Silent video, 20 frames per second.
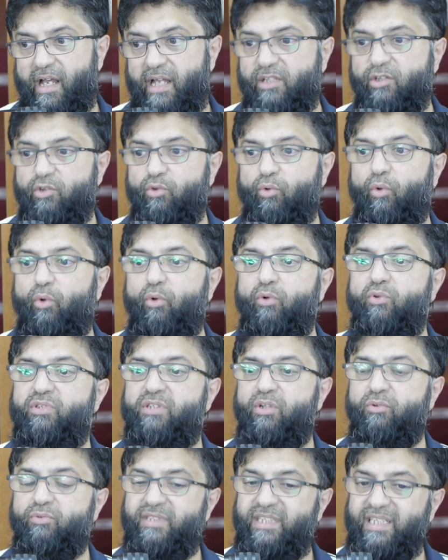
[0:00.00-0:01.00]
You
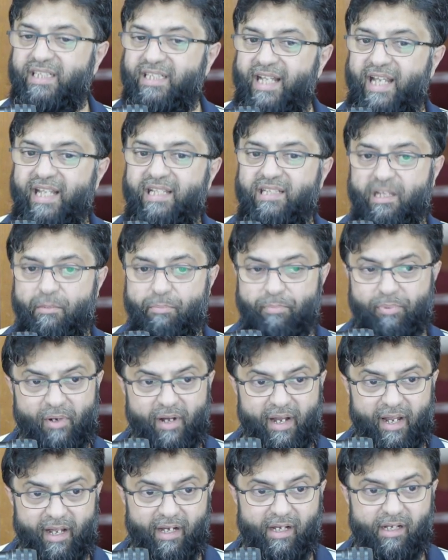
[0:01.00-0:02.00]
also delay the
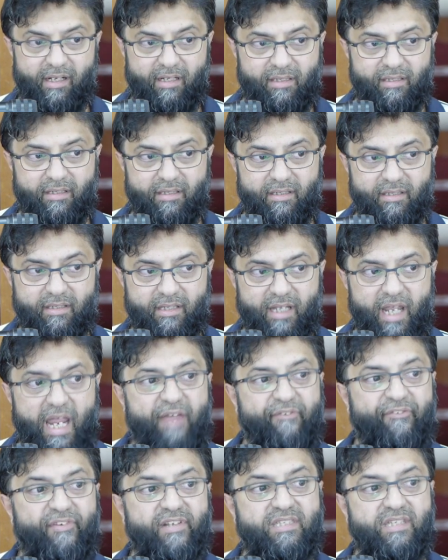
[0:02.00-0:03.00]
prayer
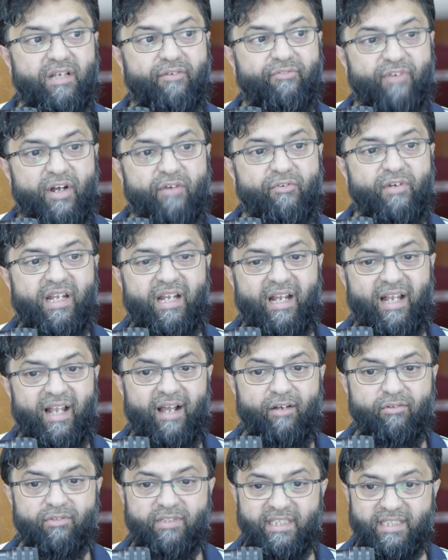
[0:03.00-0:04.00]
if it's a very
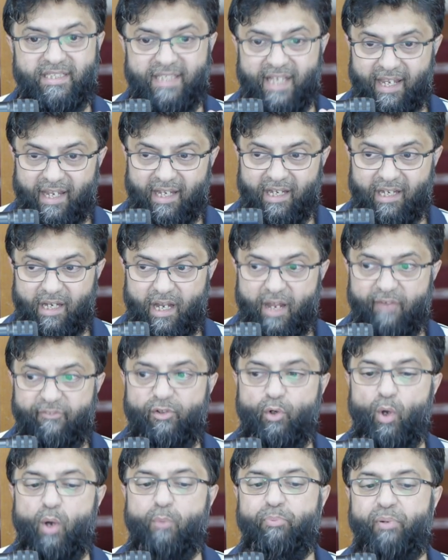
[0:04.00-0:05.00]
cloudy day, if
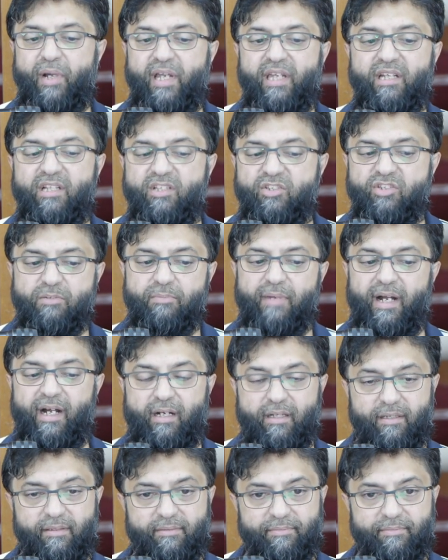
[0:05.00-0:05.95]
you are praying in jama'ah.